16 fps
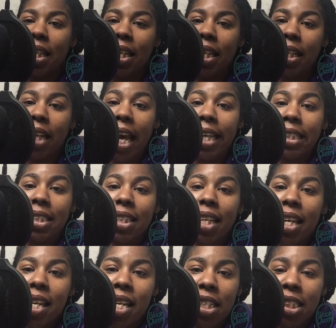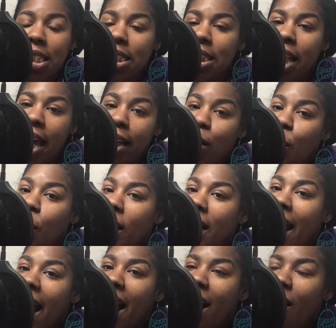getting nice things, she like going
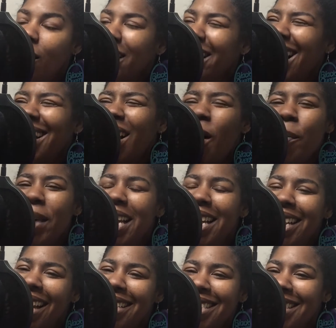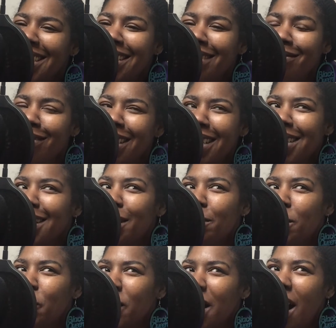out. That don't mean that she really
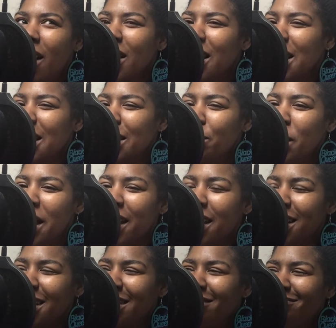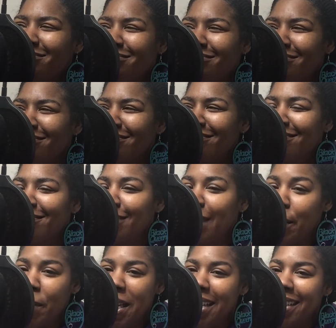sleeping with all these men.
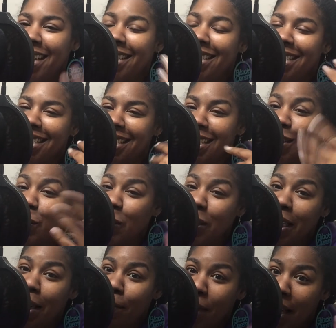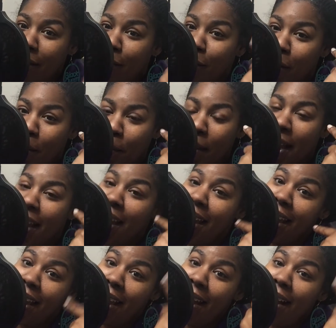I mean, that's just a little tidbit from
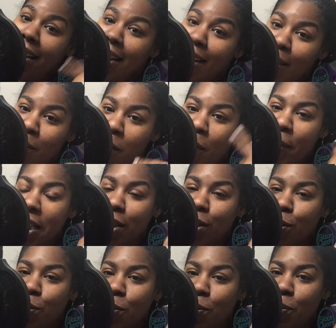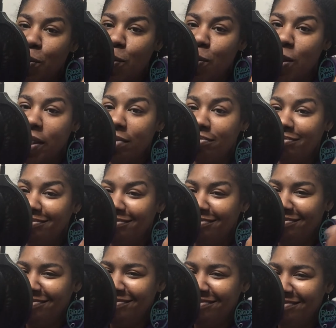another woman to,
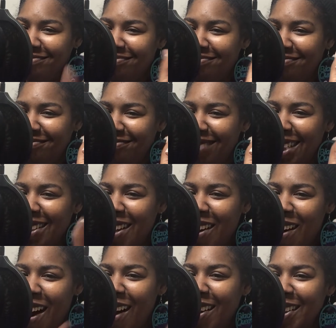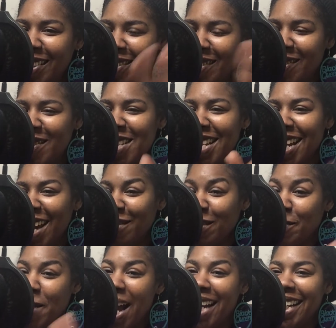you know, all of
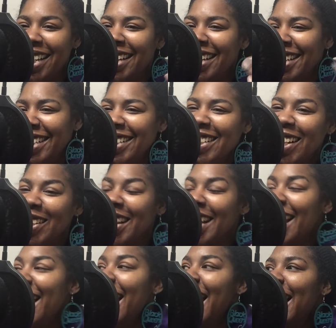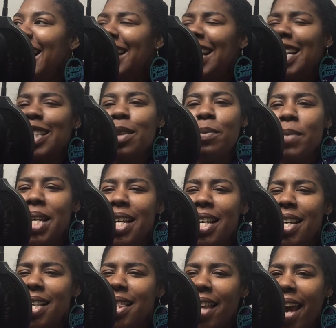everybody, you know. It doesn't
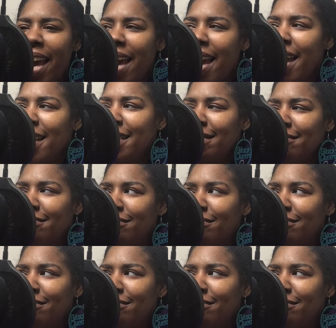mean that